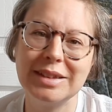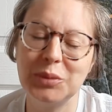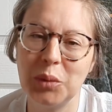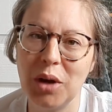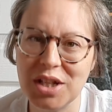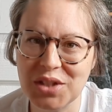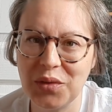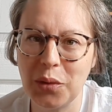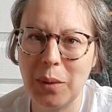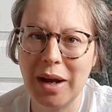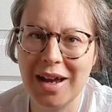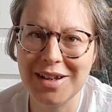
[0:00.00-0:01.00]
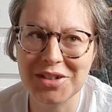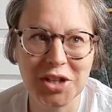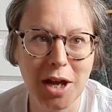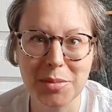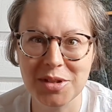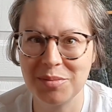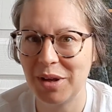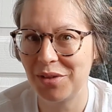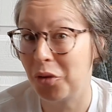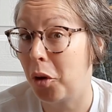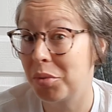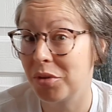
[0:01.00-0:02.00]
worse for wear in terms of my
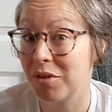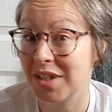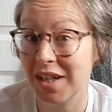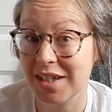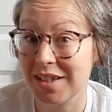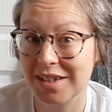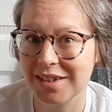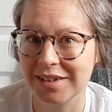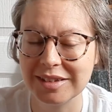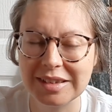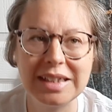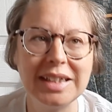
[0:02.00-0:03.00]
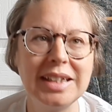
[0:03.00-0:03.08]
thought processes. And